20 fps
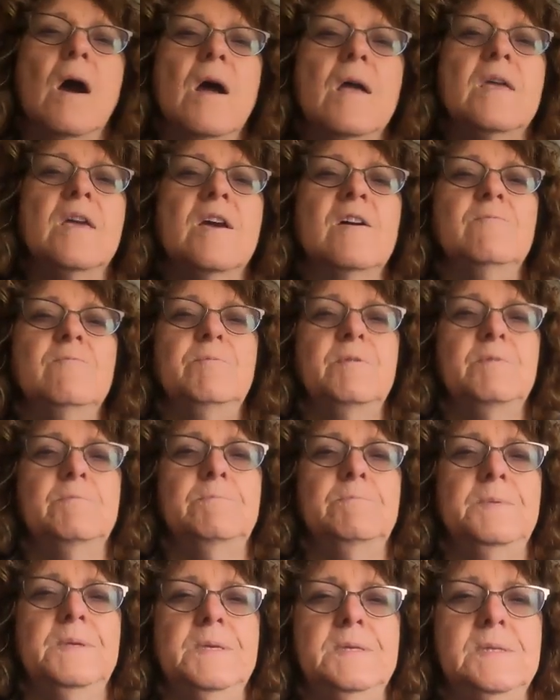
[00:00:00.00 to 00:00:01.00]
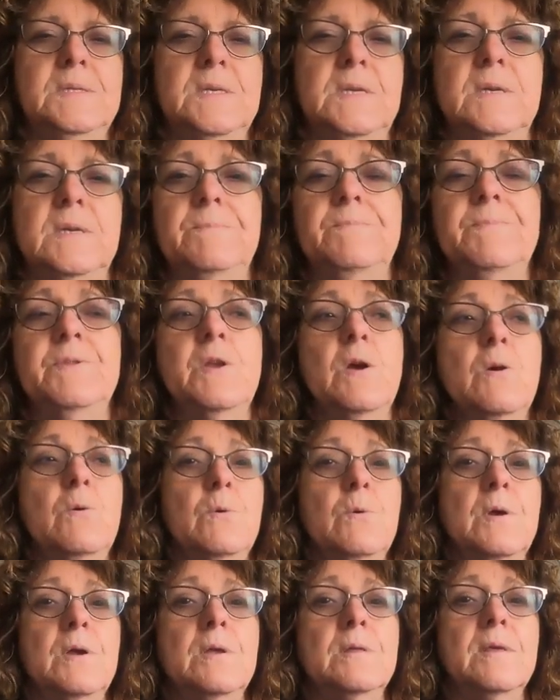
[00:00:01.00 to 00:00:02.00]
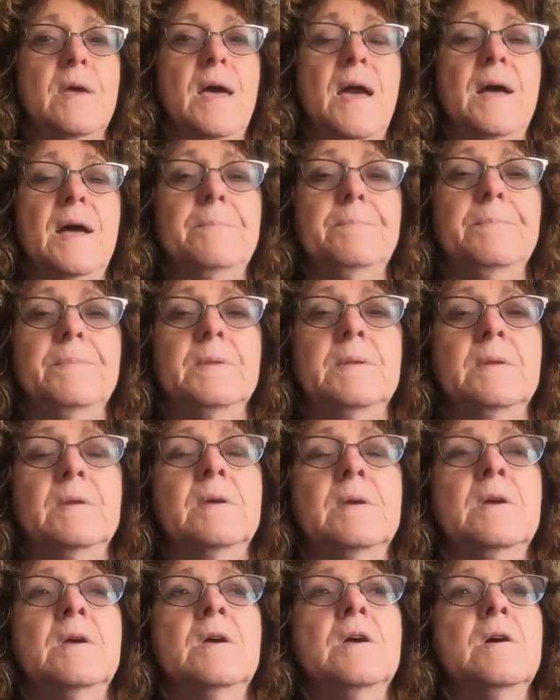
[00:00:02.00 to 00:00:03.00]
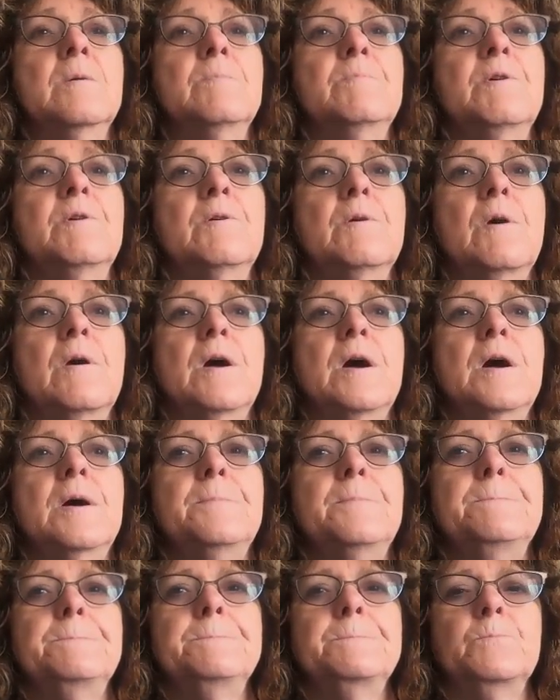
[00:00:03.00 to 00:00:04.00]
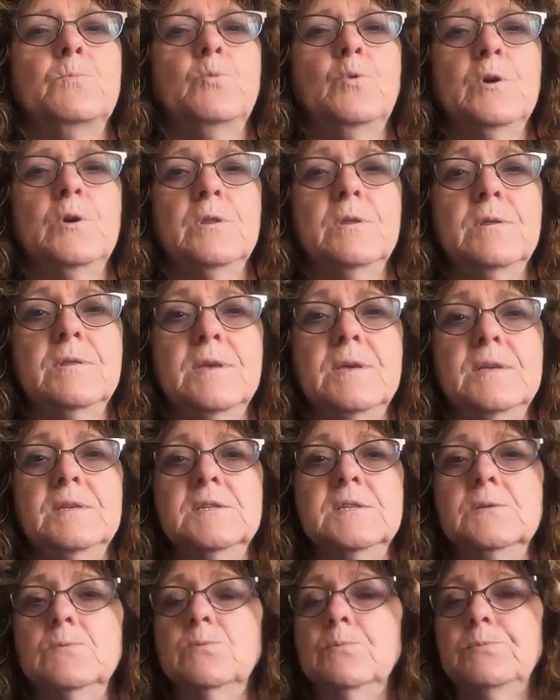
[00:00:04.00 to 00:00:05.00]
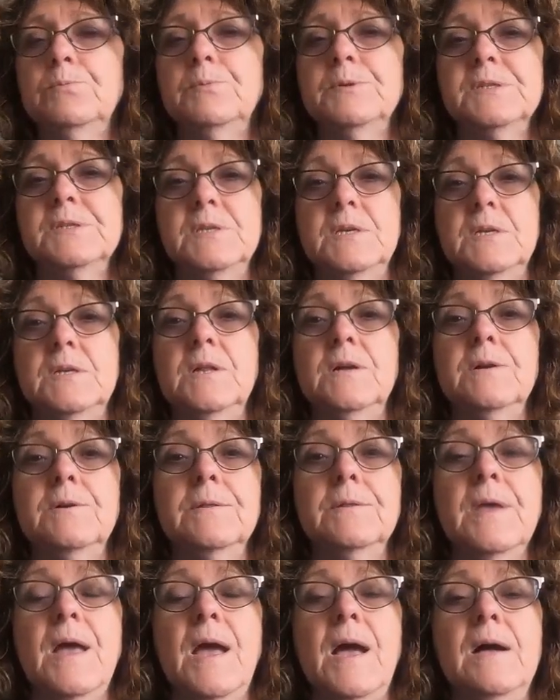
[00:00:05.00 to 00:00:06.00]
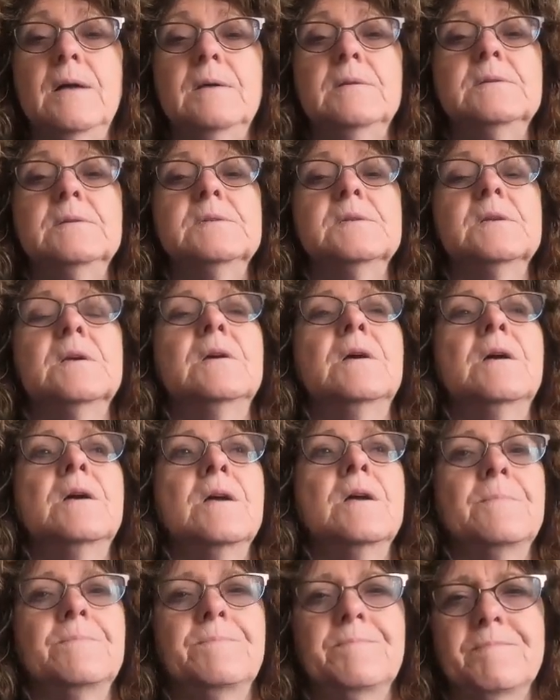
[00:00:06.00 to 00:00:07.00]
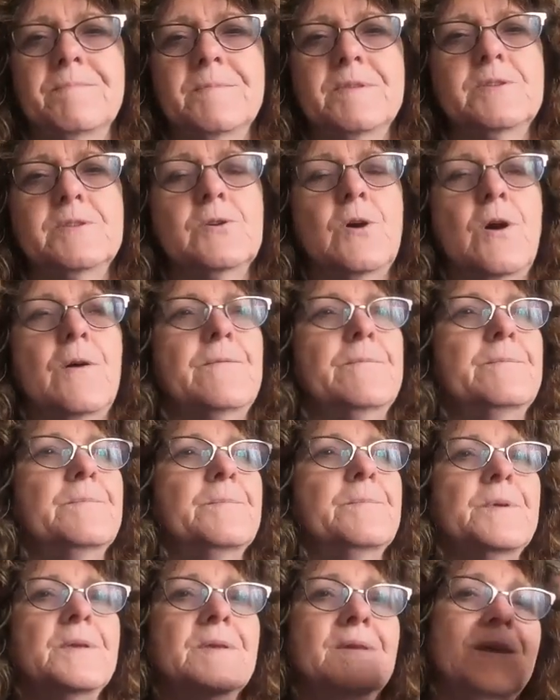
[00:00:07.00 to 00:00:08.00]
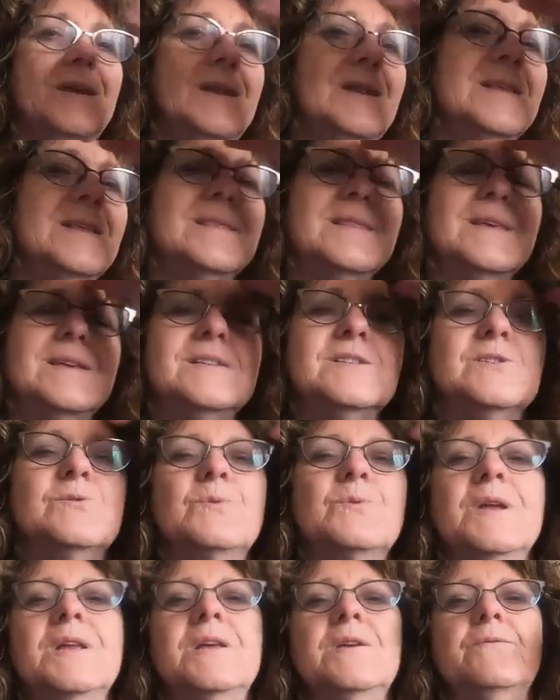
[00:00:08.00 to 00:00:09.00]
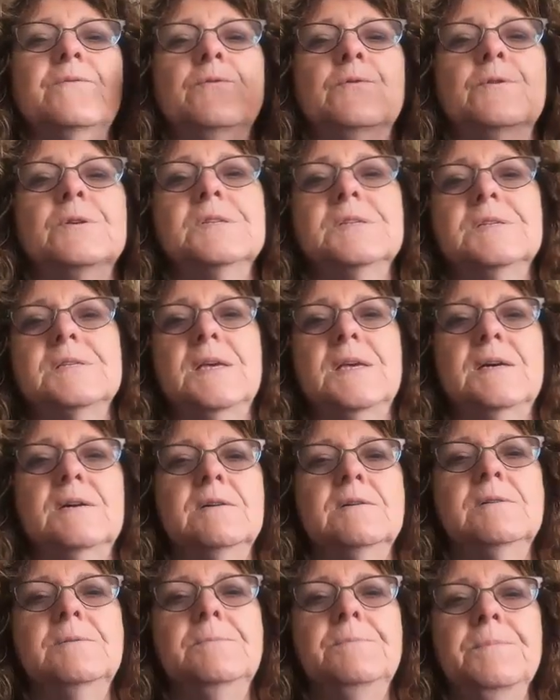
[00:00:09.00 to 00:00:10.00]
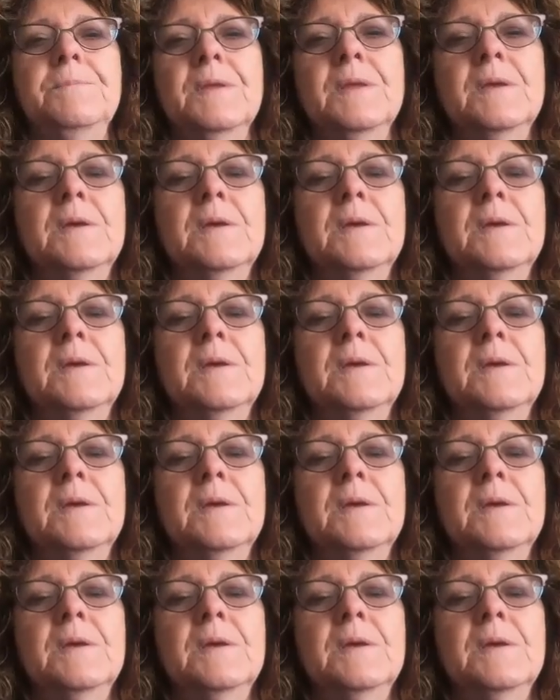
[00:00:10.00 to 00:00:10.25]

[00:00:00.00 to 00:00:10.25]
I have been busy. Not only that, but one of the things was decluttering the house. So I've been getting things ready for a sale.